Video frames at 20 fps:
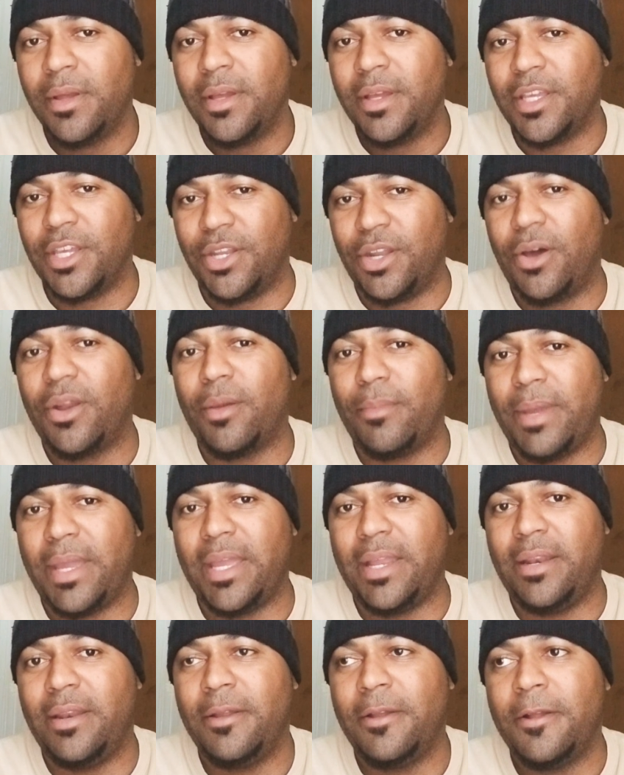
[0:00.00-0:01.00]
You know what I
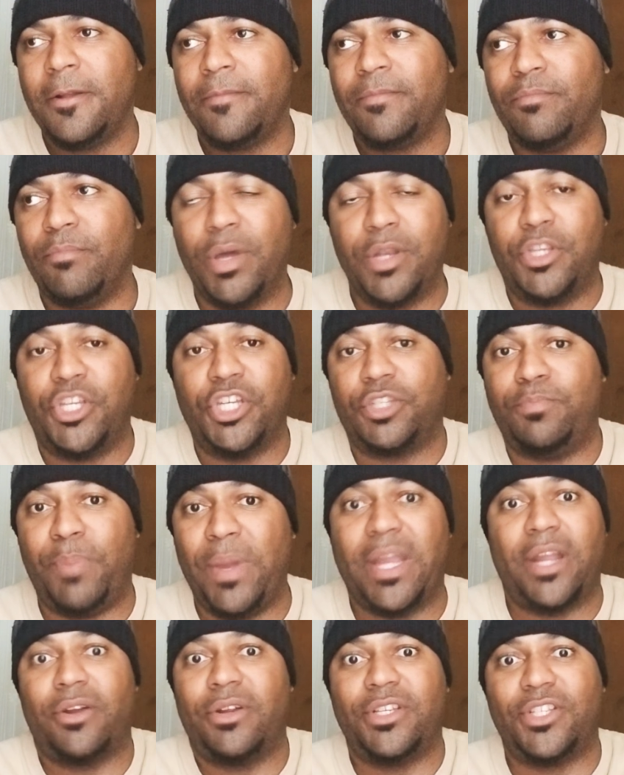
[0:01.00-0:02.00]
mean? But just
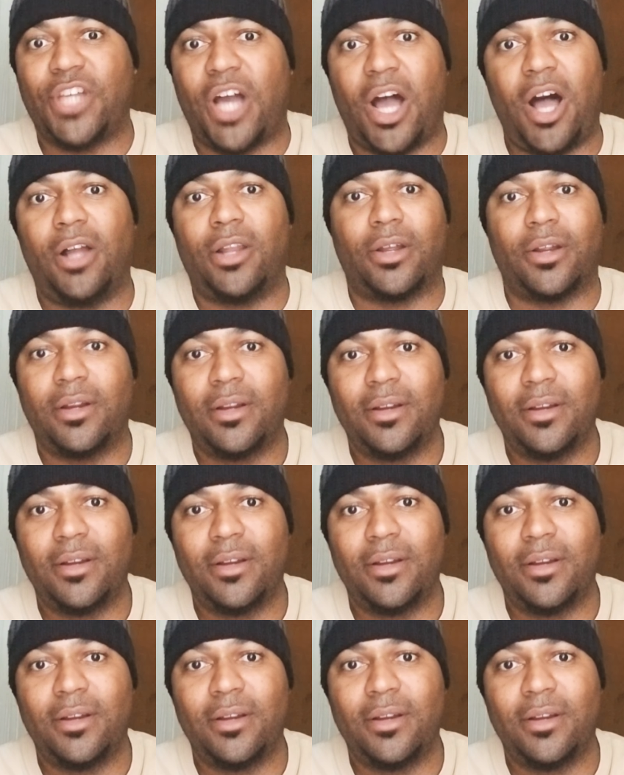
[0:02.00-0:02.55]
bigger and taller.